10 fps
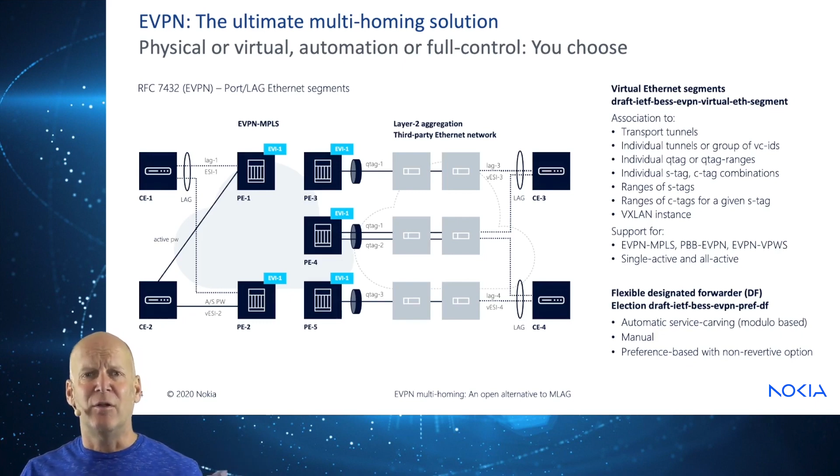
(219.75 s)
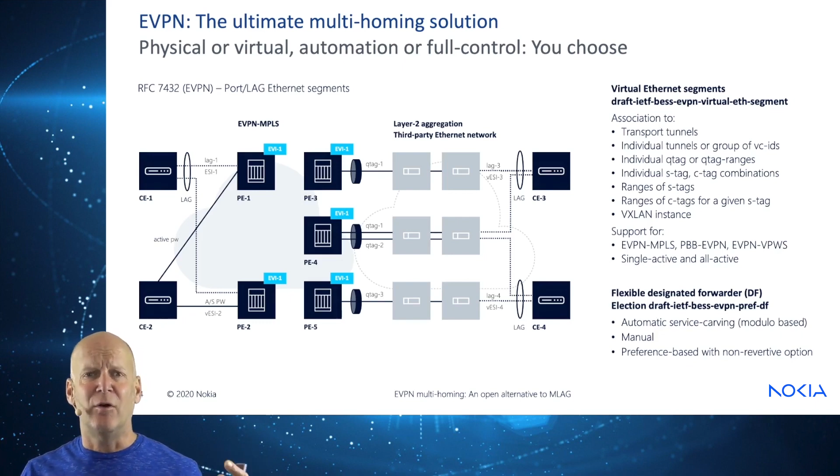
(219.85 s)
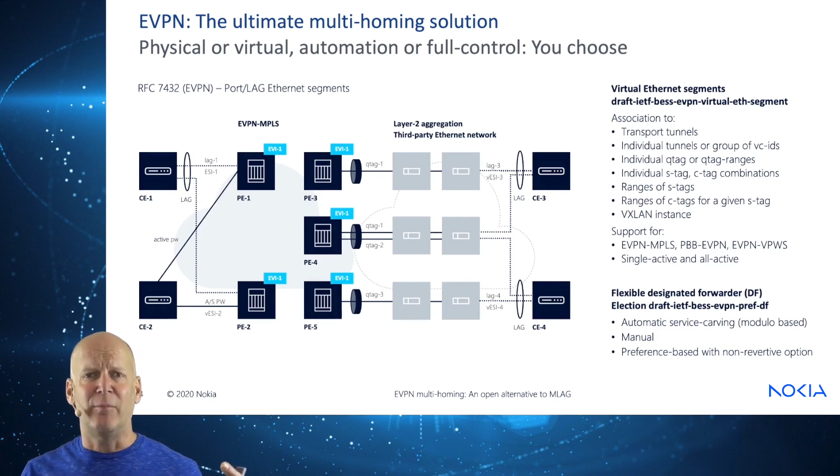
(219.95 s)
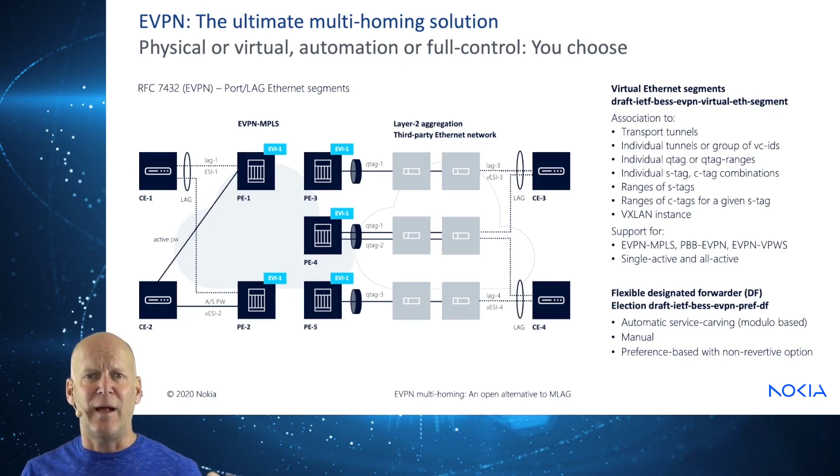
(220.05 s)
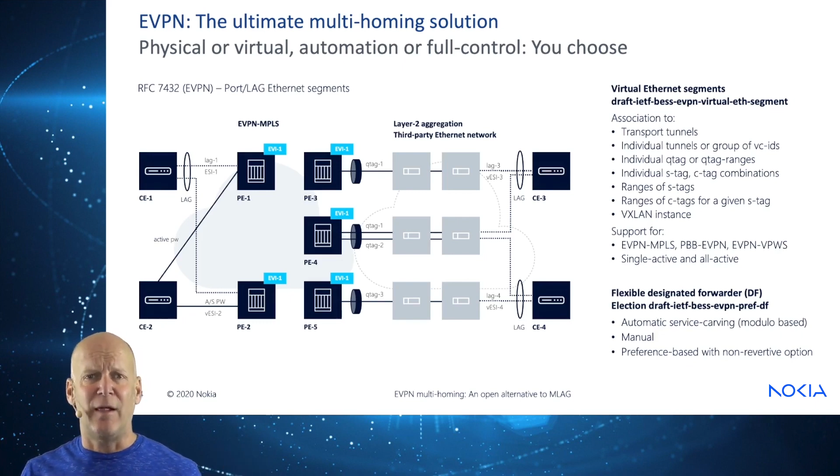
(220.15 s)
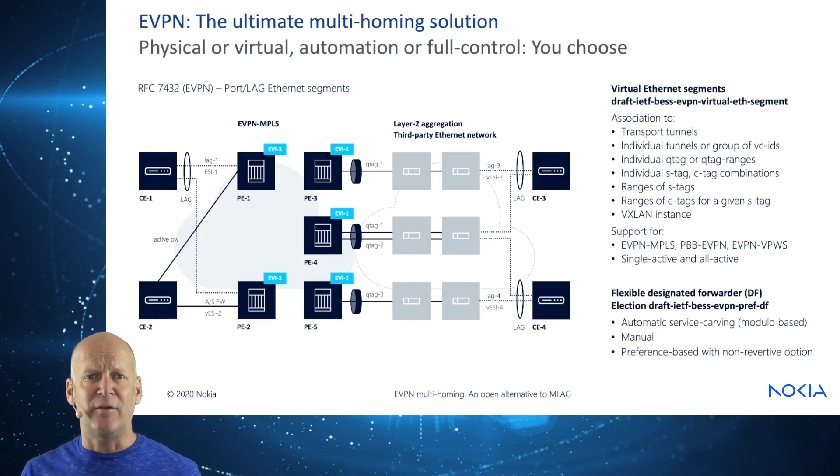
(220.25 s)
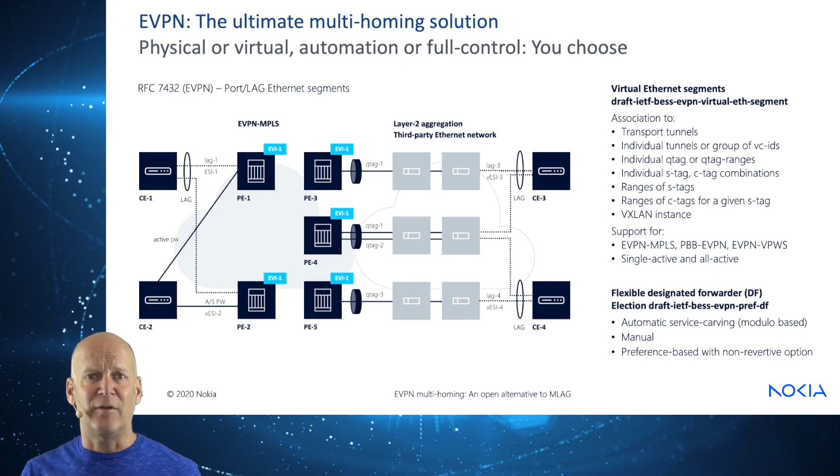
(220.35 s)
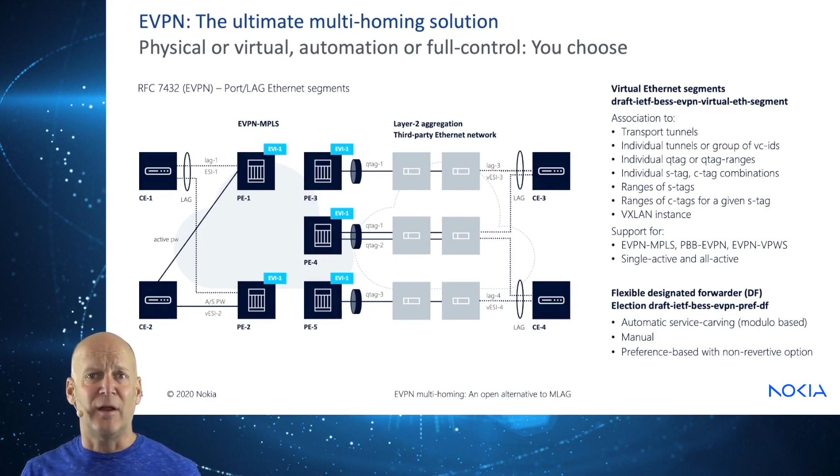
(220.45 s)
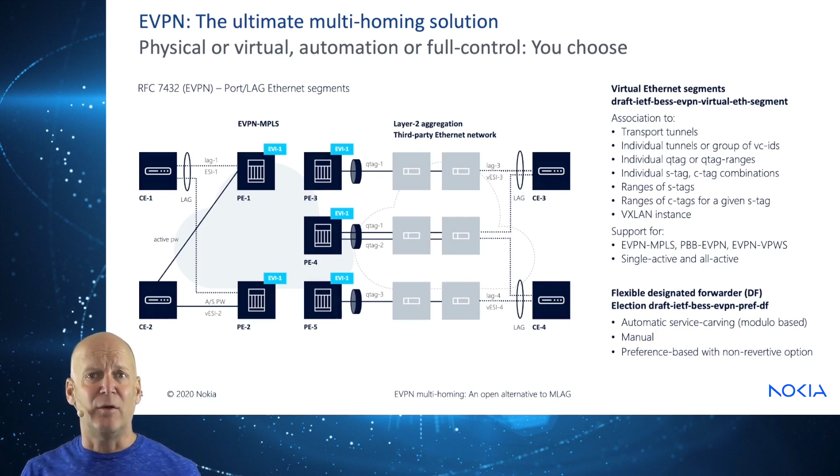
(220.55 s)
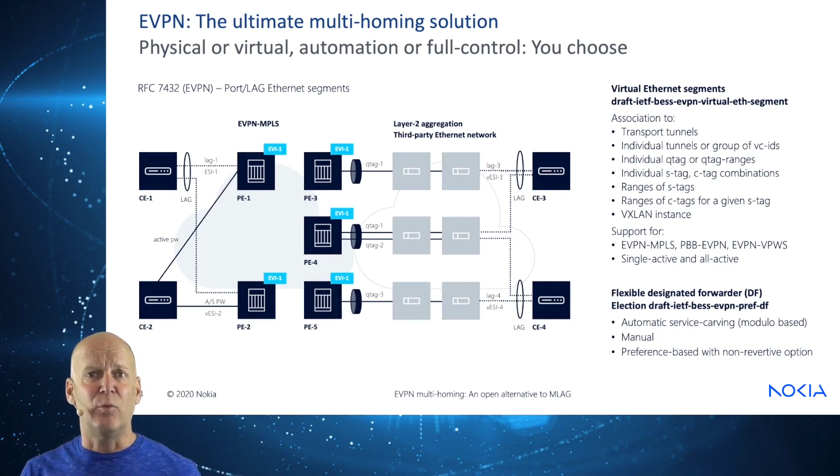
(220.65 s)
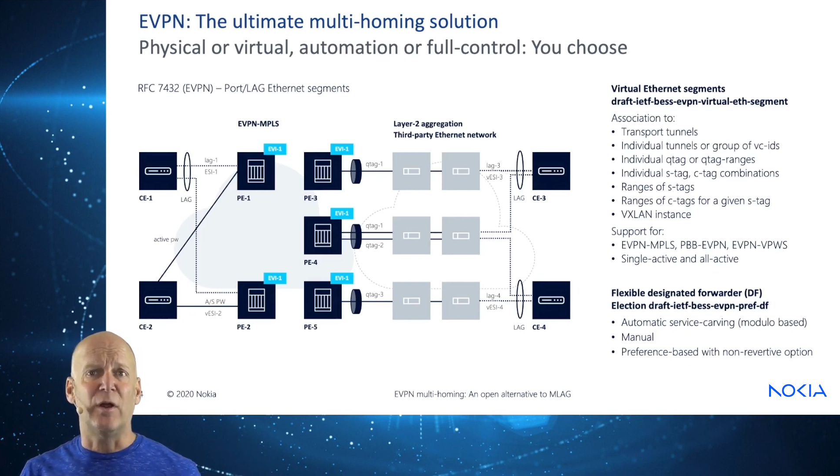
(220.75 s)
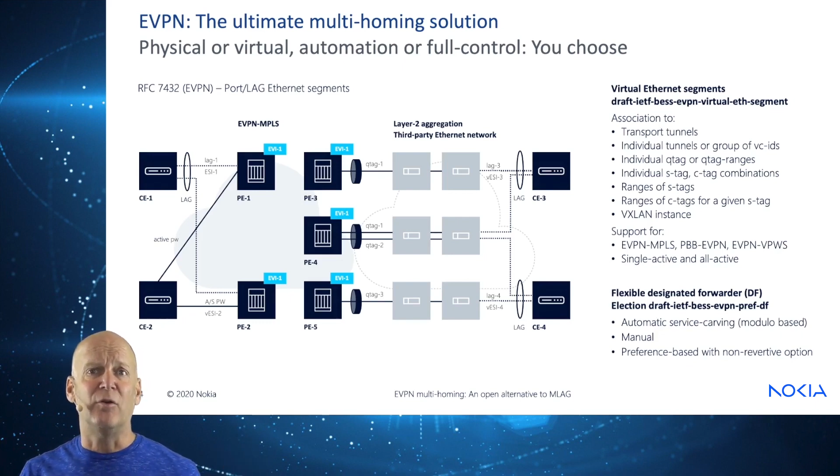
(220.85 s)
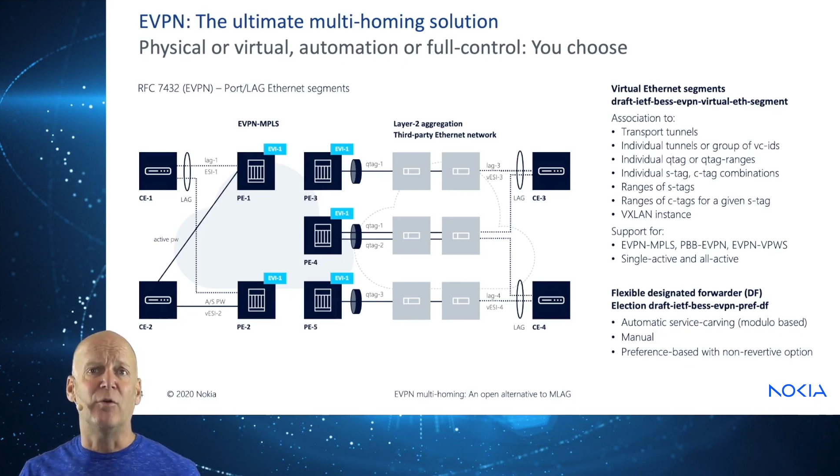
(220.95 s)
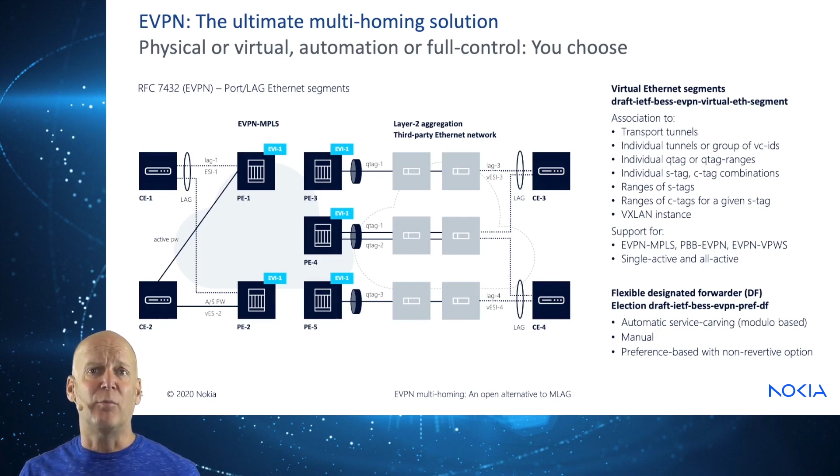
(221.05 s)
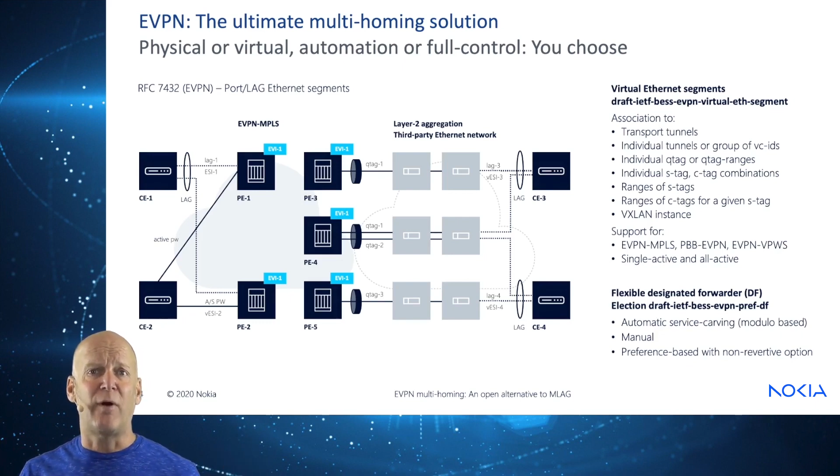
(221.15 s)
load balancing, and we
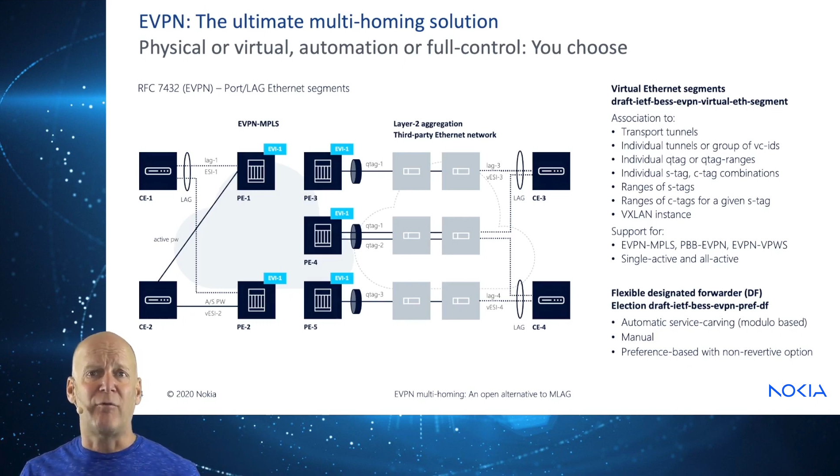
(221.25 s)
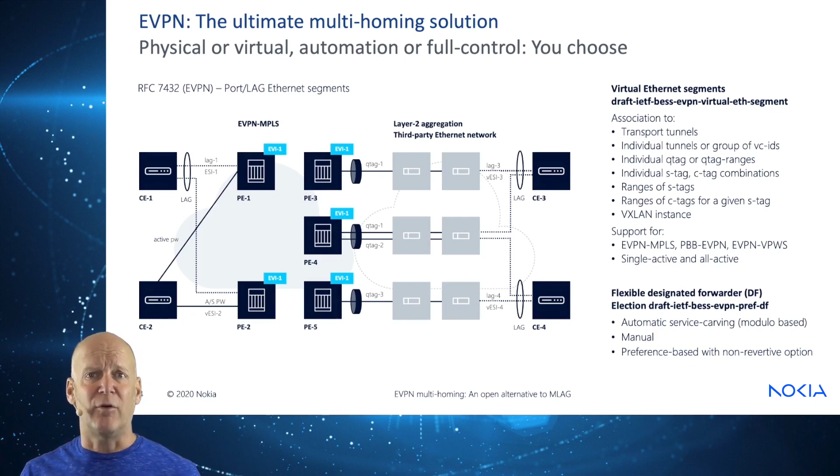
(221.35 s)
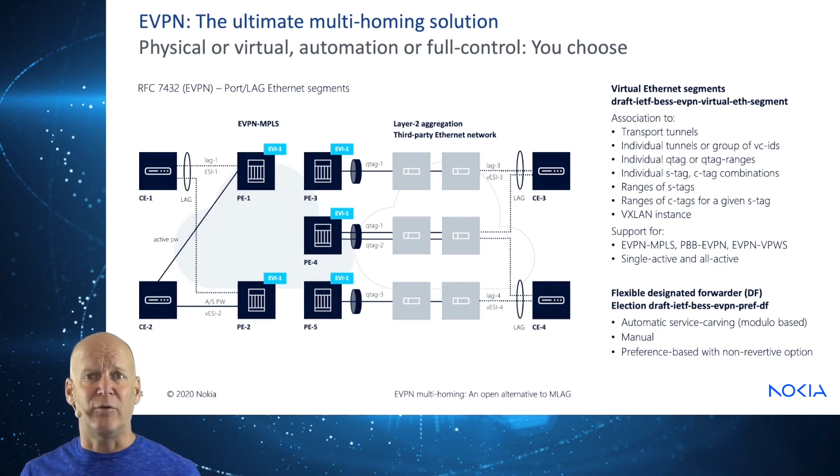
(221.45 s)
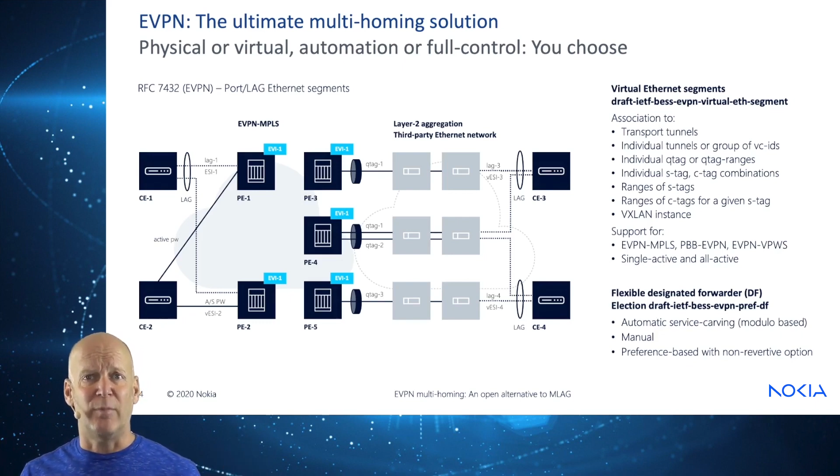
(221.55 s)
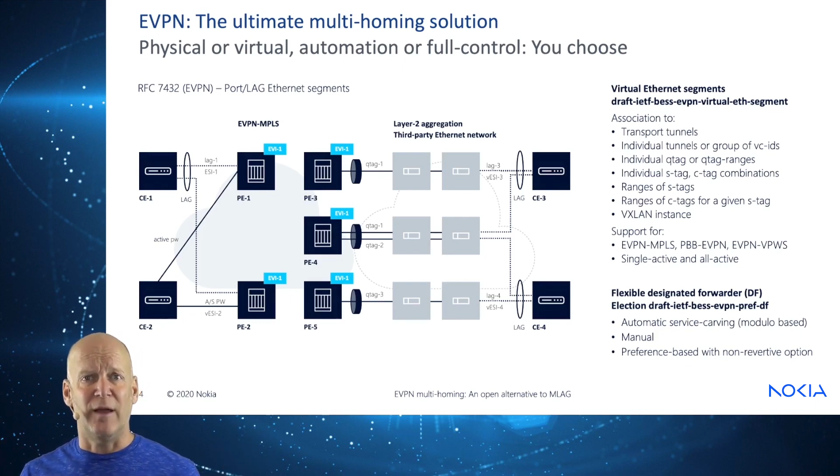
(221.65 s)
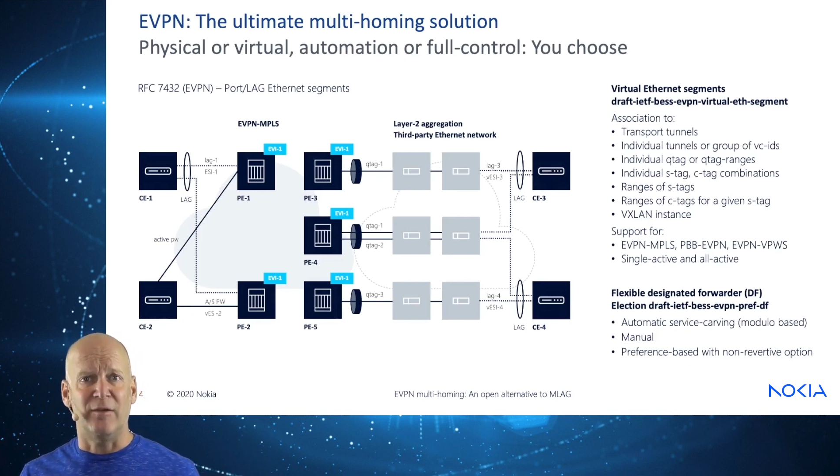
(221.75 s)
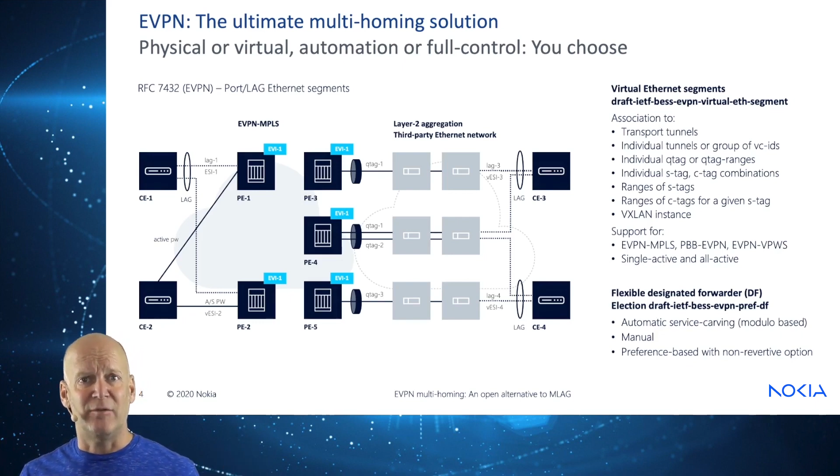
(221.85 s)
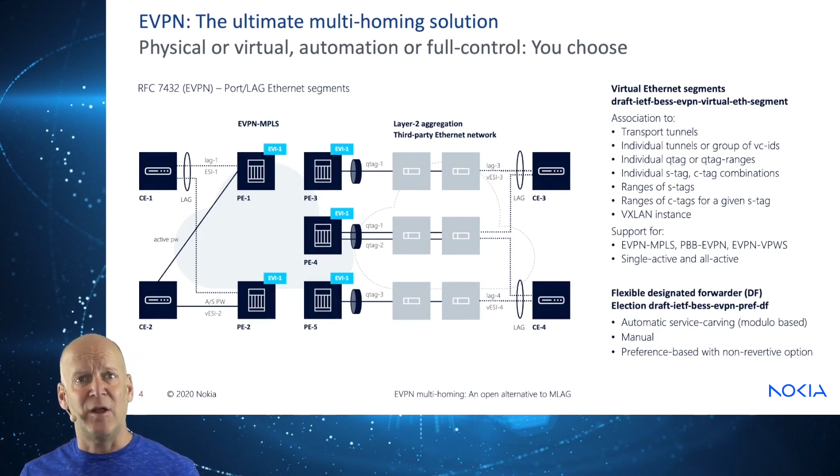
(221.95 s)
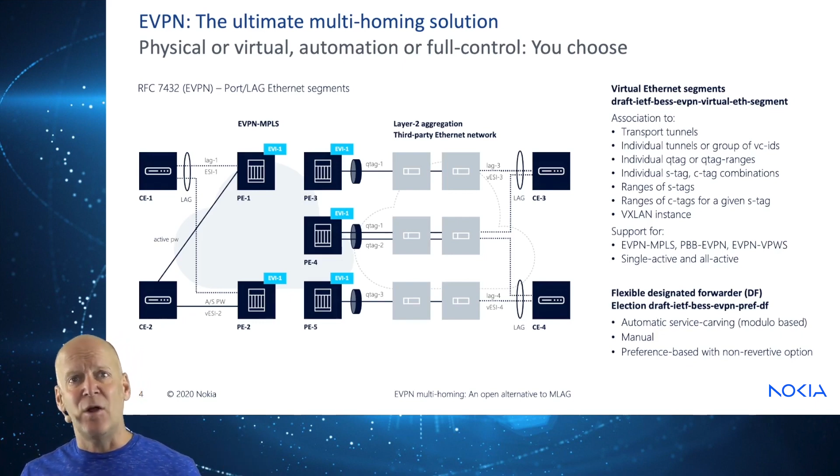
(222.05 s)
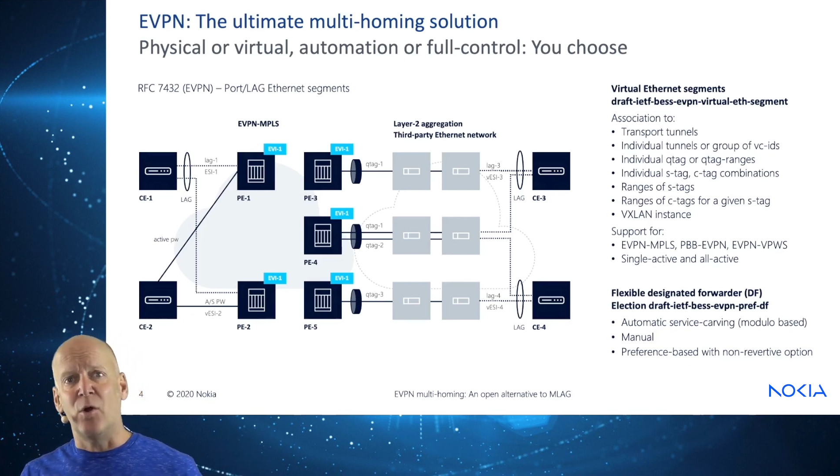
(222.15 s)
can do preference based